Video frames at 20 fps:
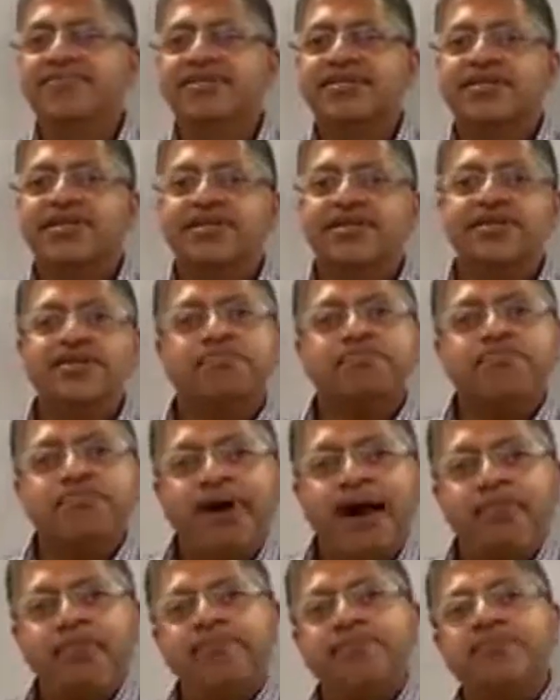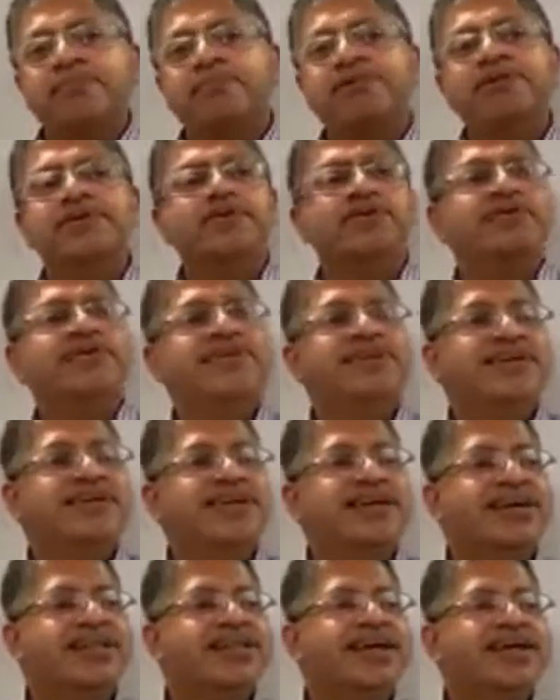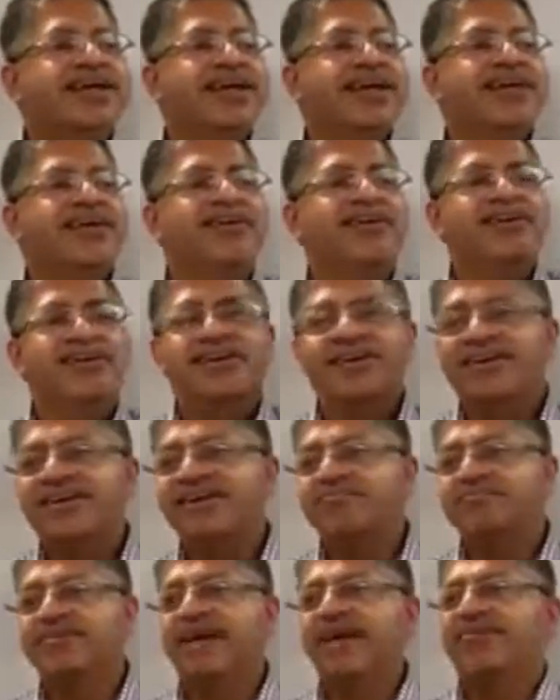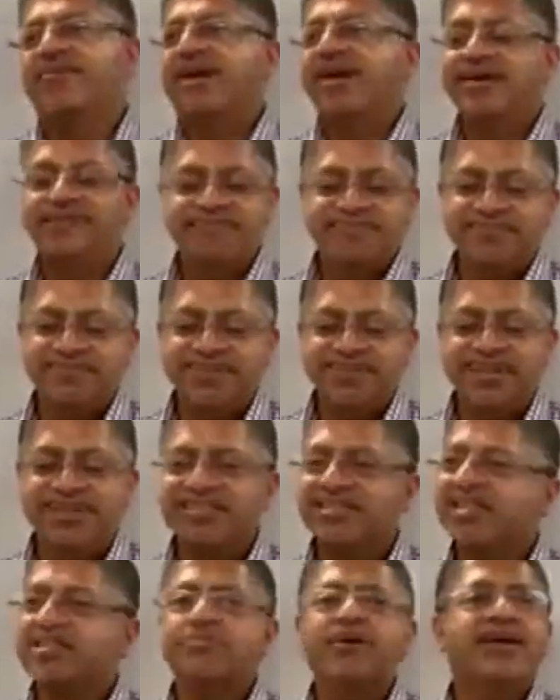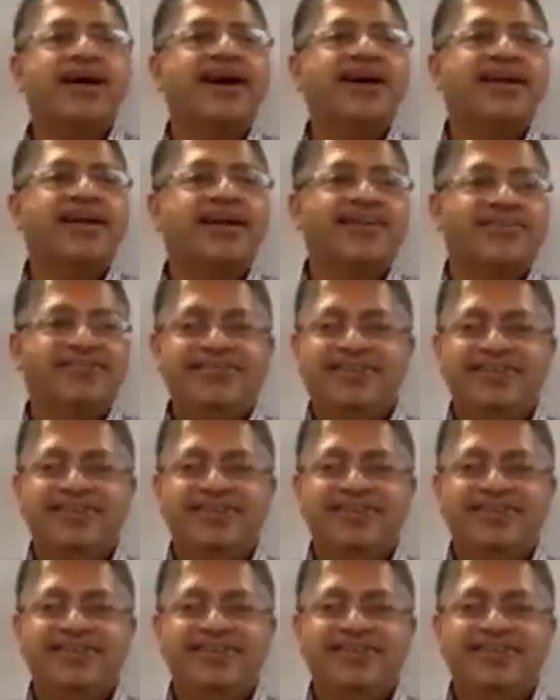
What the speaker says: You just pop the balloon and that air comes out, right? He's nothing but hot air.